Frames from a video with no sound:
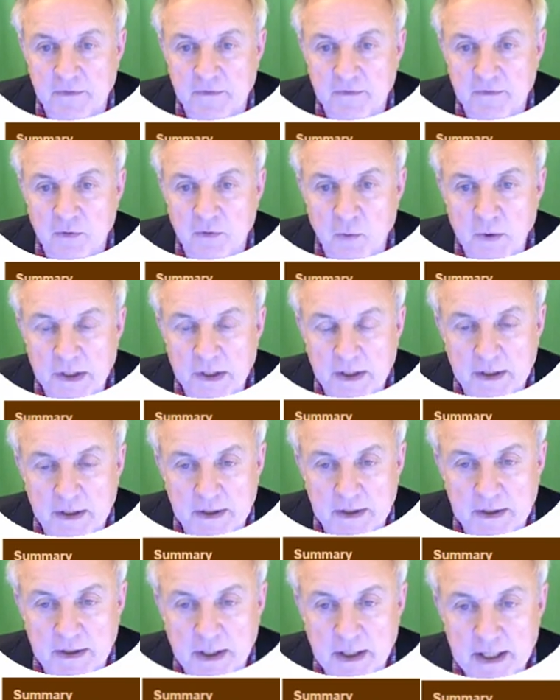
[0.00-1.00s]
So we
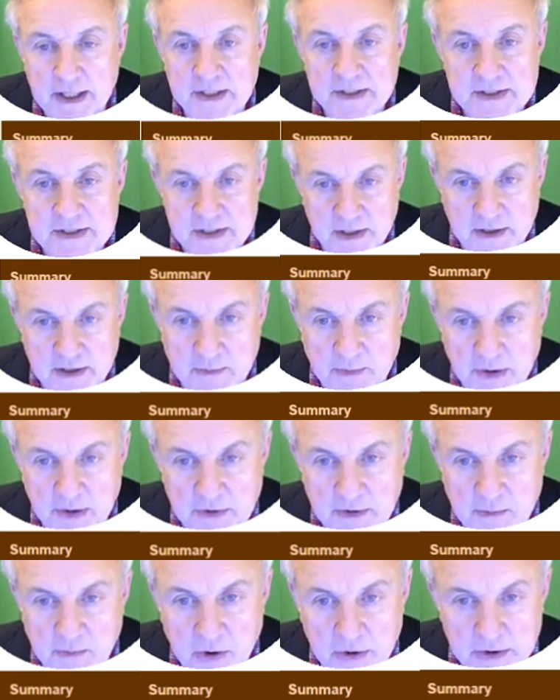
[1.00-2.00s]
can, inside the month,
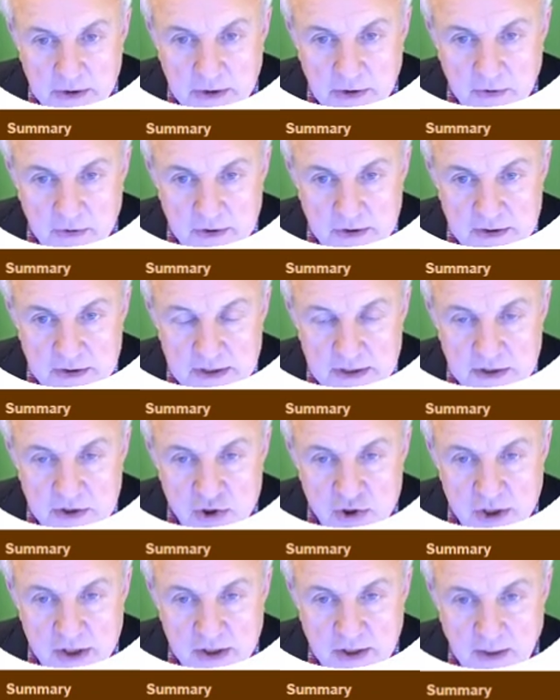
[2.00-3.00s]
the market could indeed
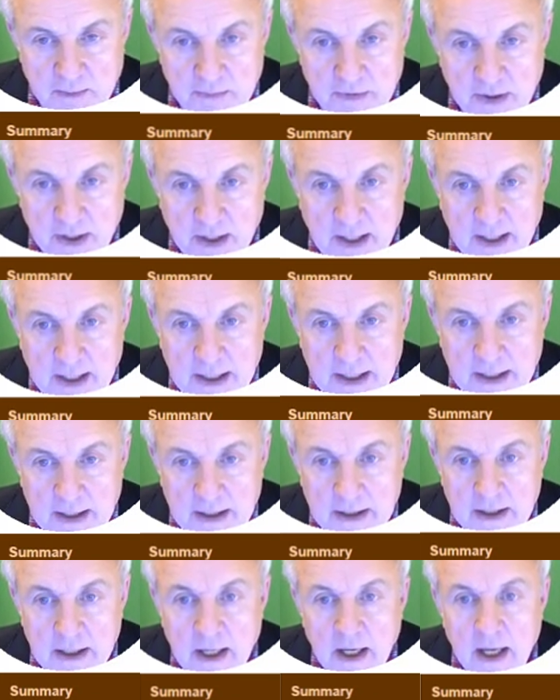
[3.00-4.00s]
trade up
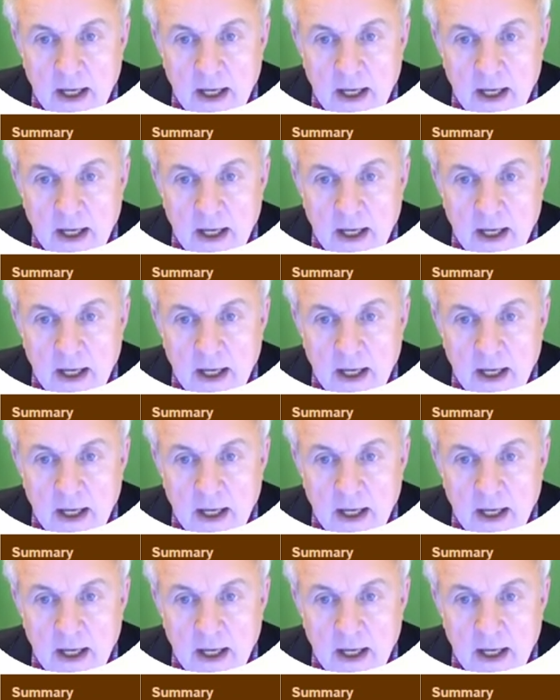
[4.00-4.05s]
here.